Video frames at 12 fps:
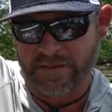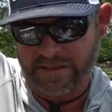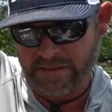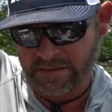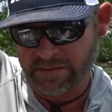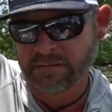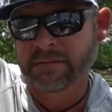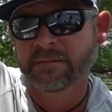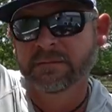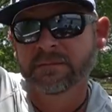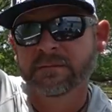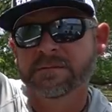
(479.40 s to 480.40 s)
piling
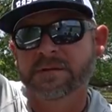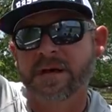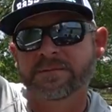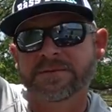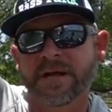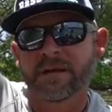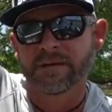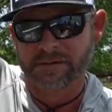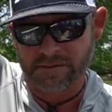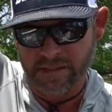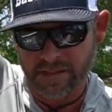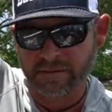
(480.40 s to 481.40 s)
drop shot
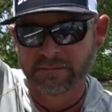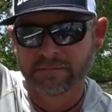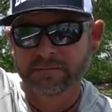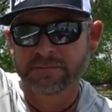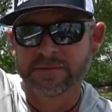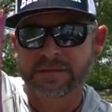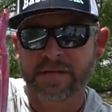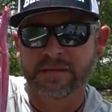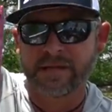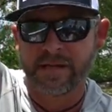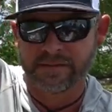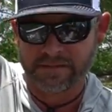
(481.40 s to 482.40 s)
looks like. Just like
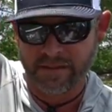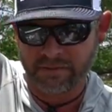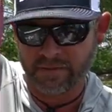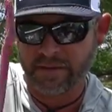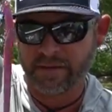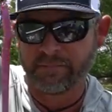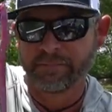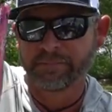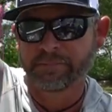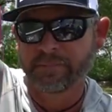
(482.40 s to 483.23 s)
that, it's covered up.